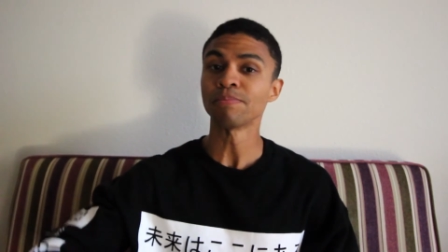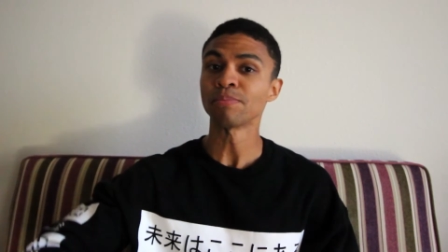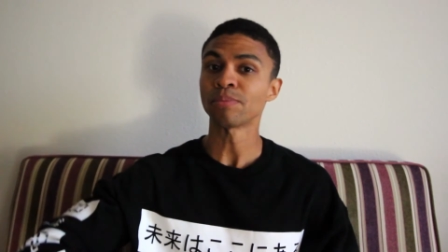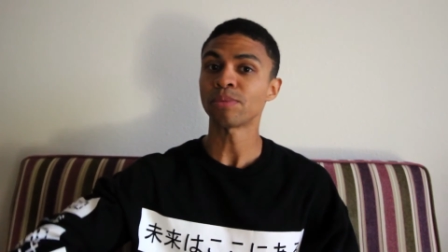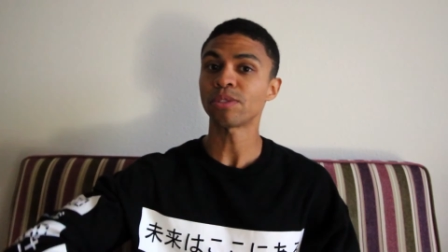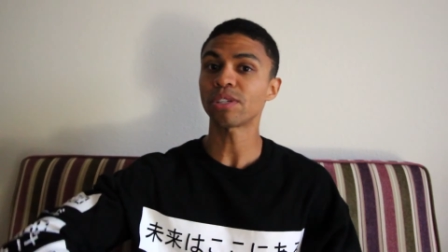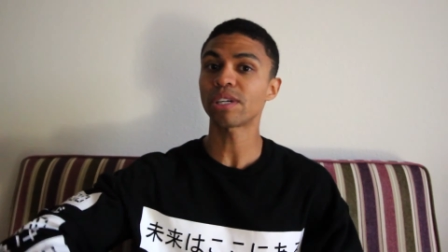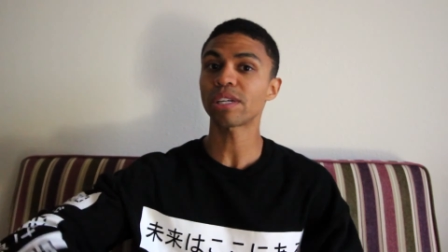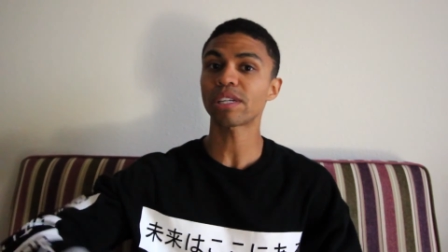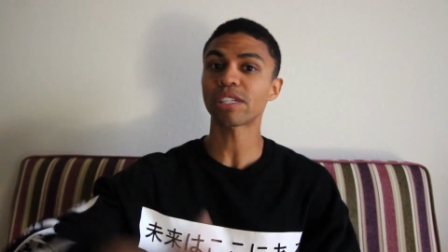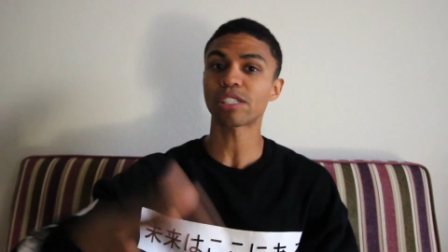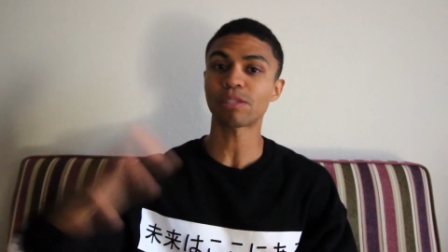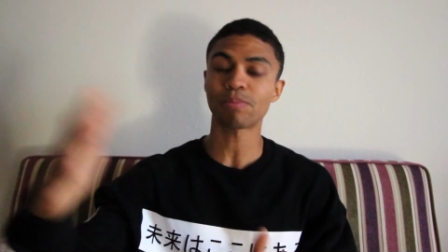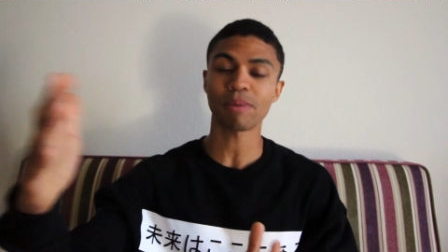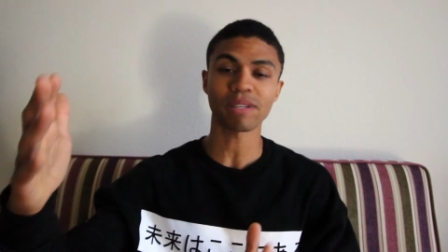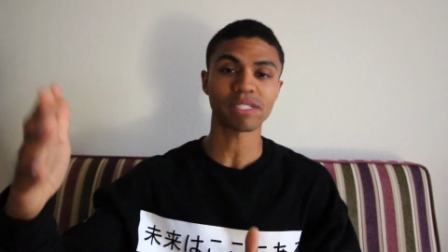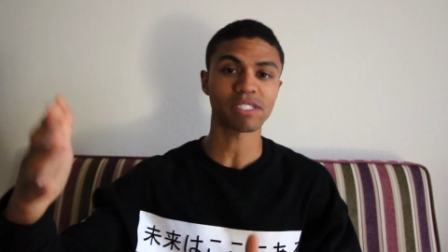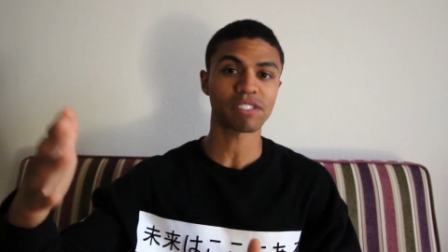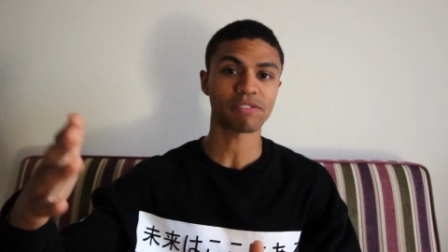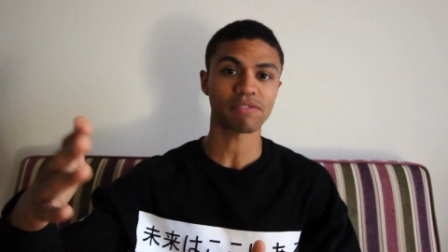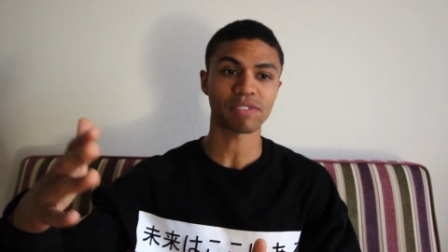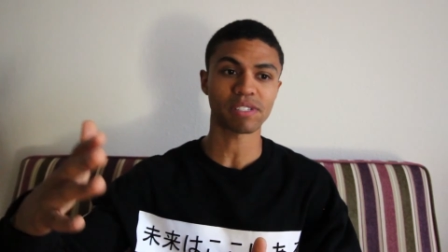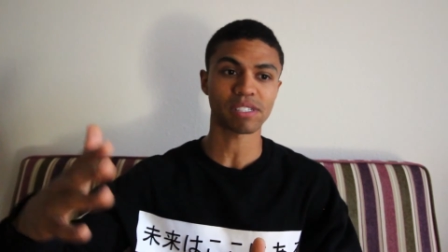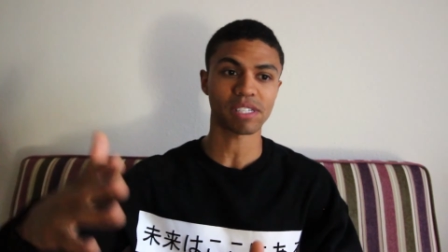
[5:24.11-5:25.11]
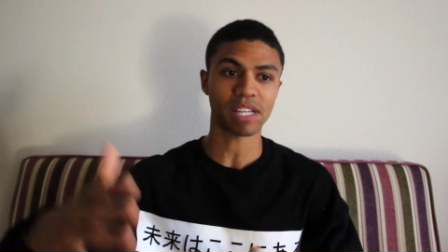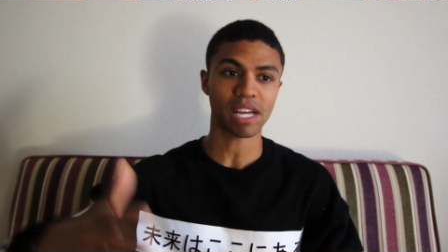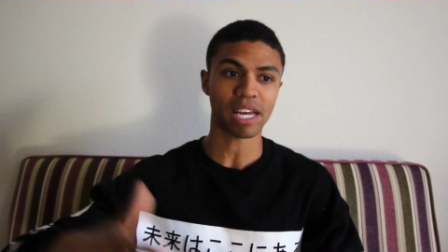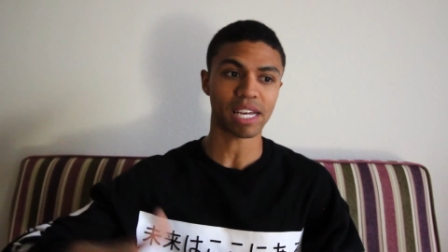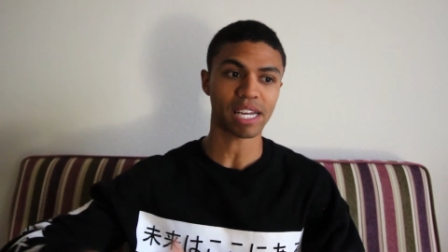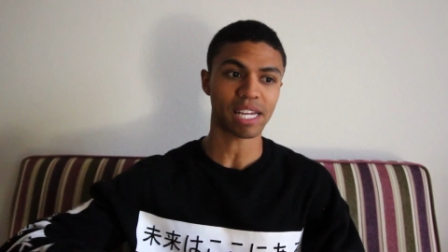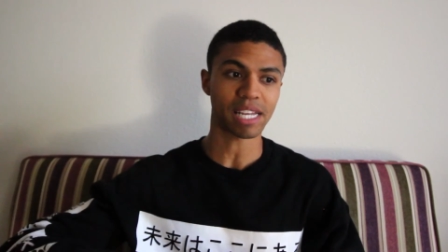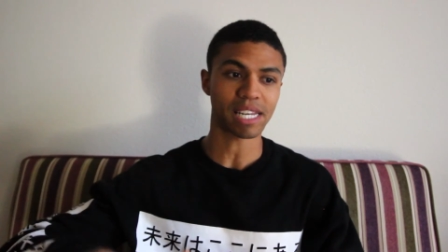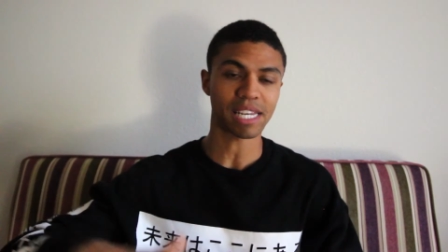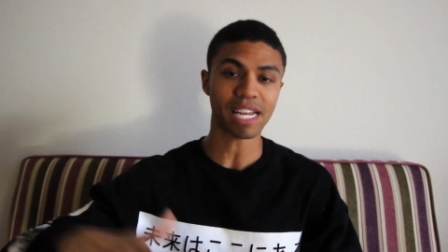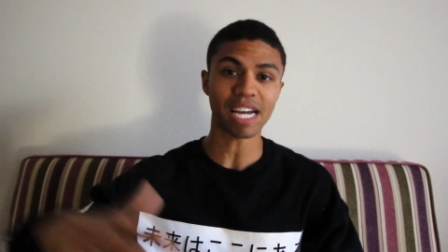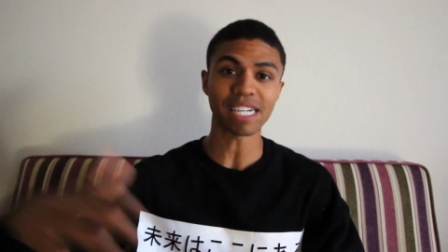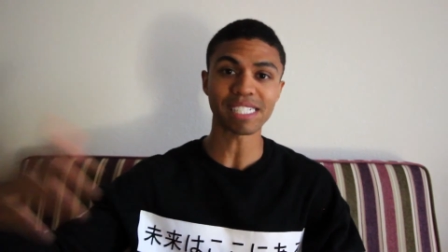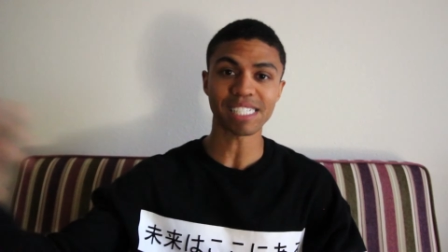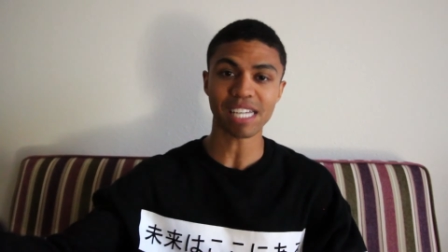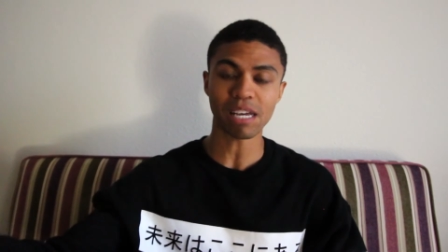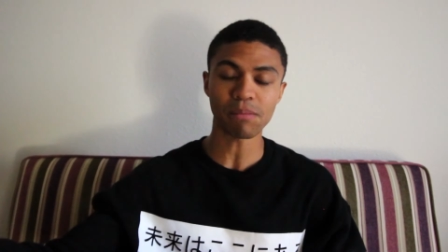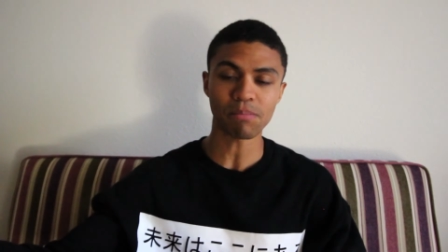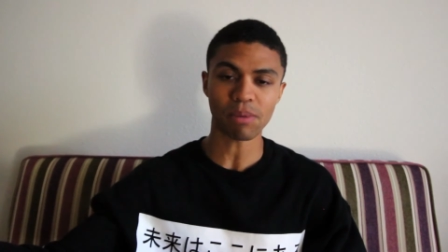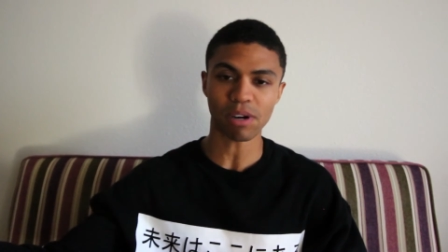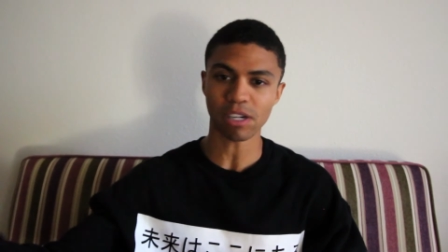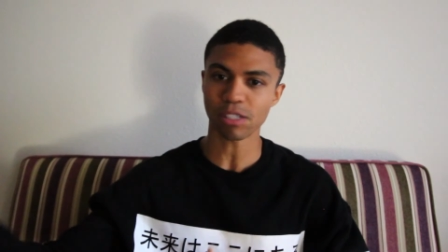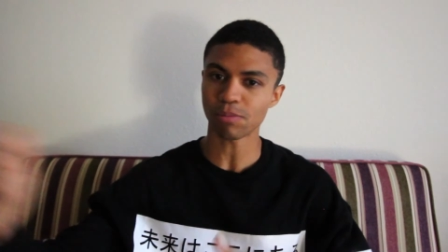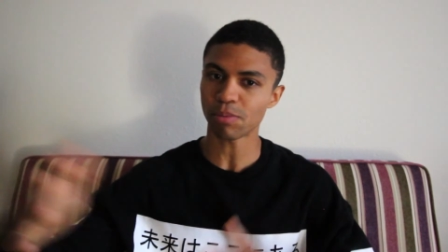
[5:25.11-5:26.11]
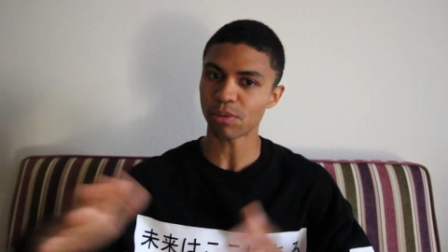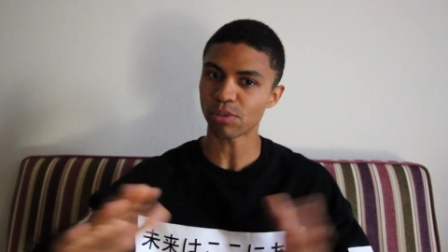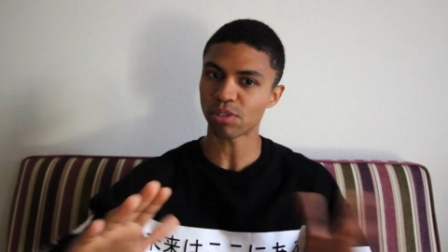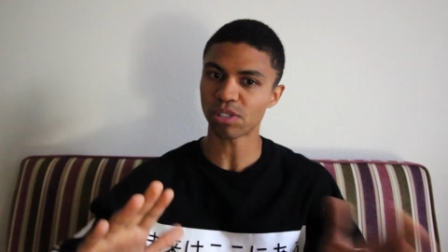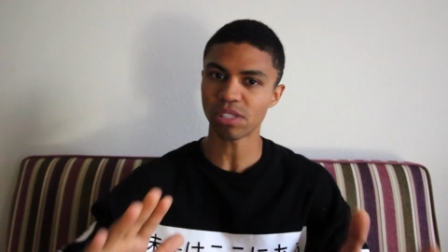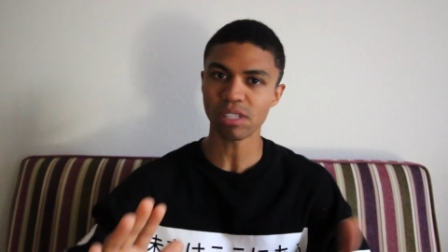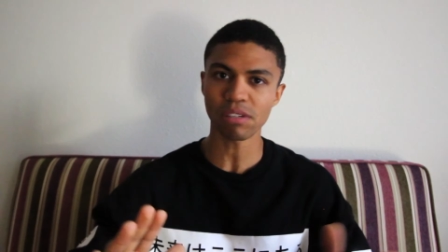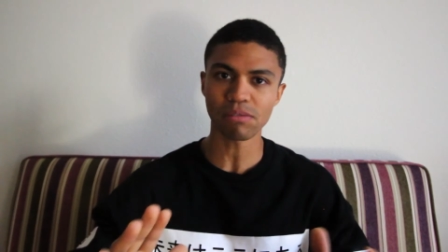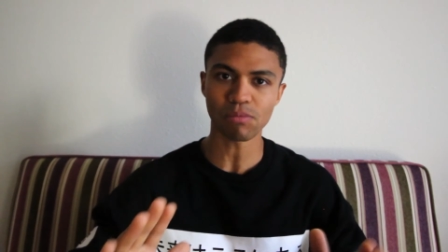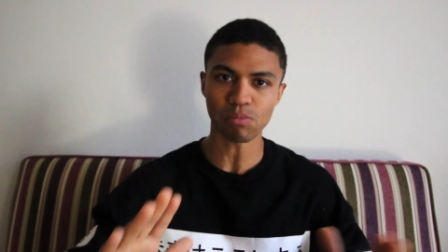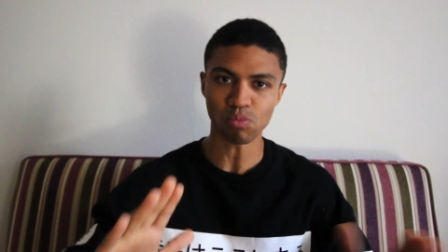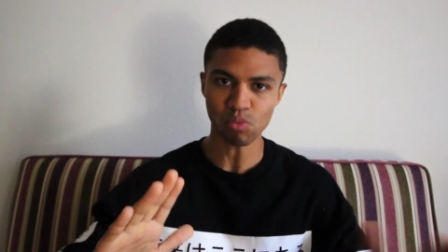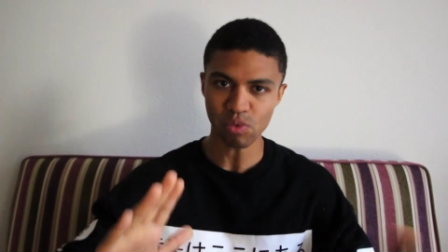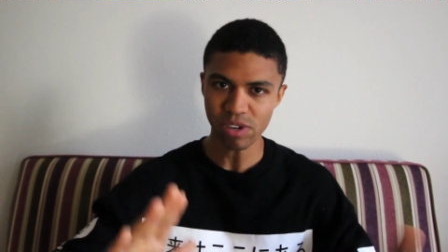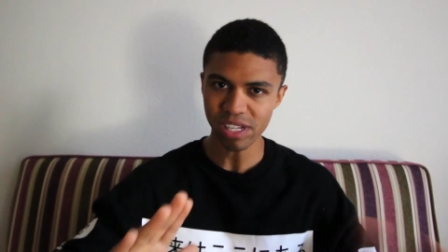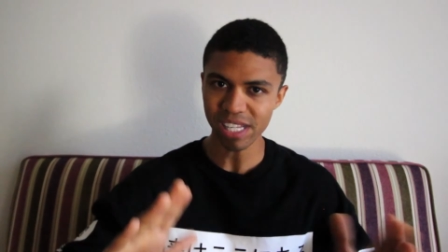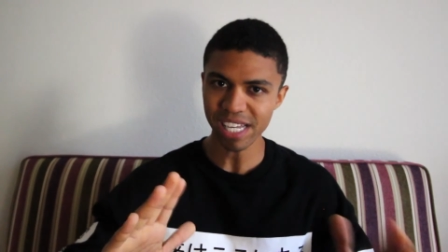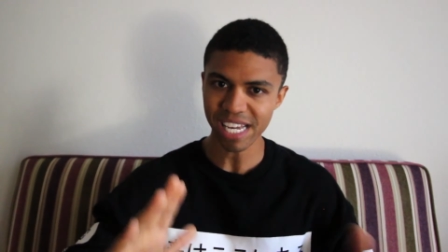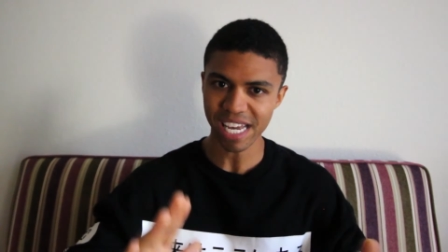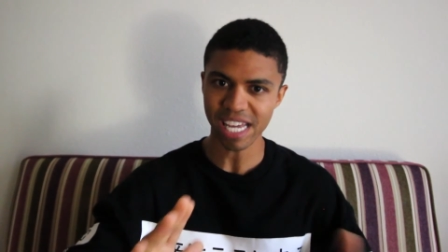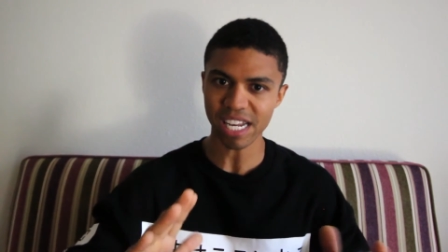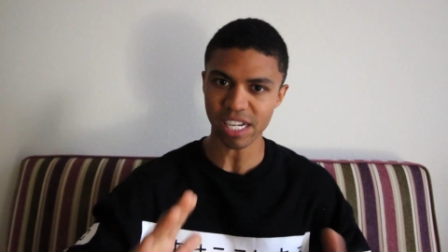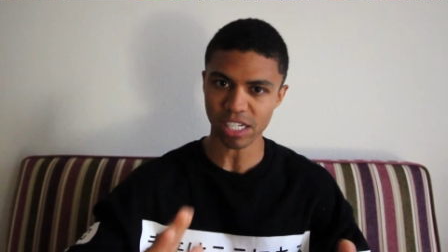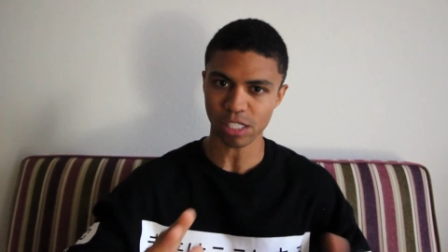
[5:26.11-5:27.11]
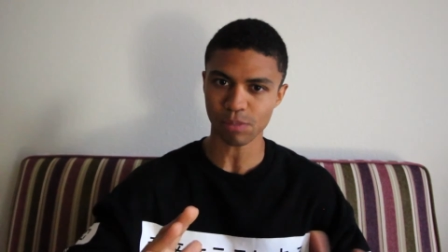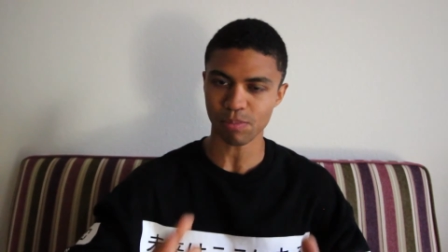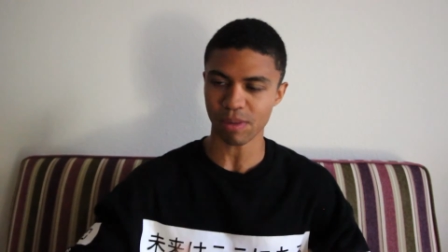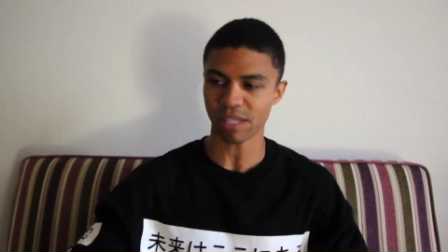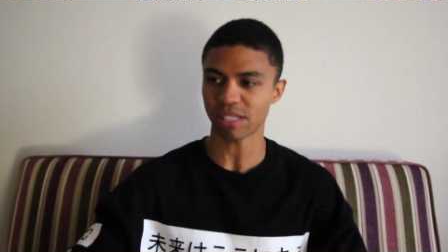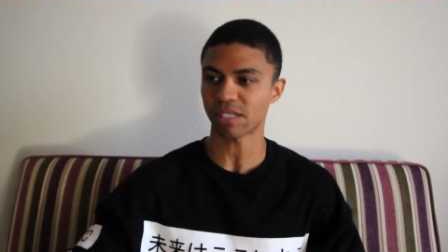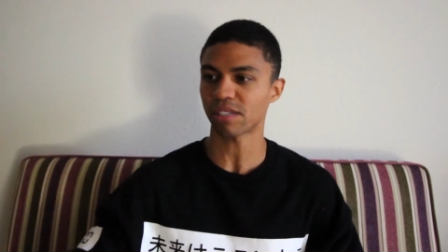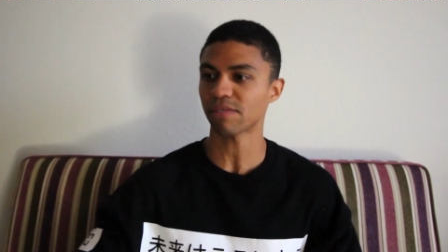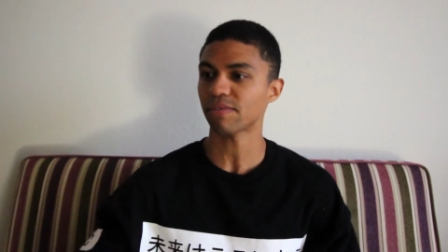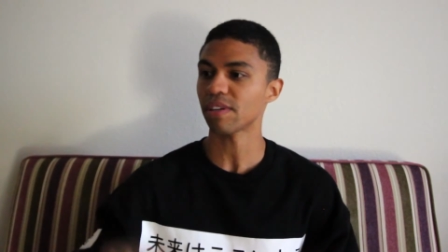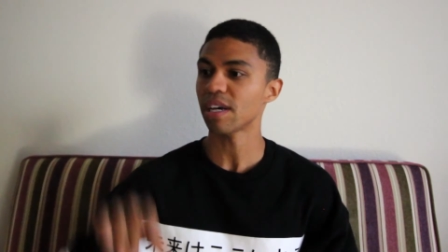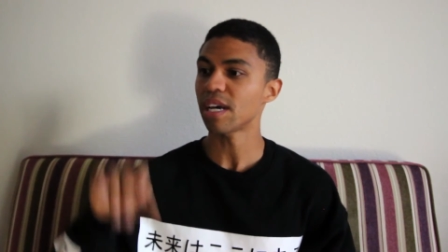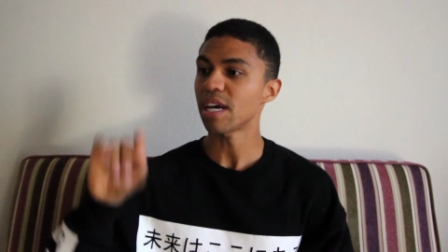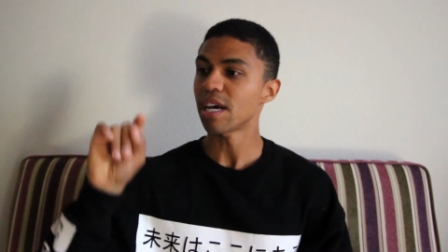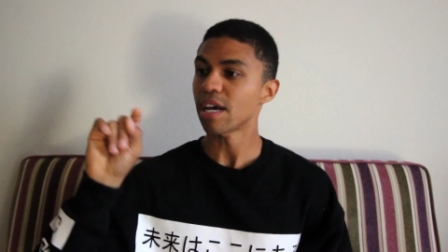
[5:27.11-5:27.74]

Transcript: You get expensive as like nine, ten bucks, but it's still really inexpensive.